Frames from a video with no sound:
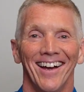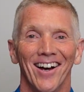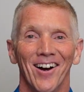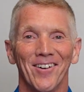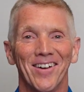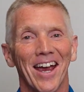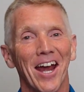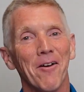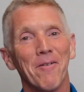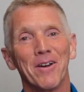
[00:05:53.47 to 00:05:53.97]

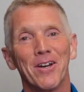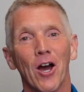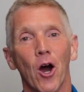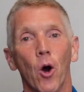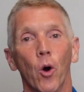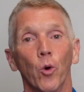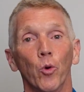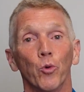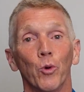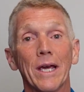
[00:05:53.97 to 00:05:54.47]
Okay, here we
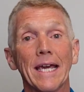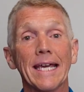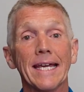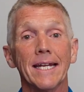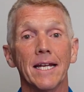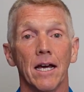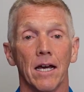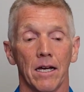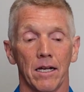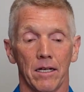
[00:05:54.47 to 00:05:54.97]
go.
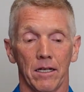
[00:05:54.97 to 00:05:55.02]
Read.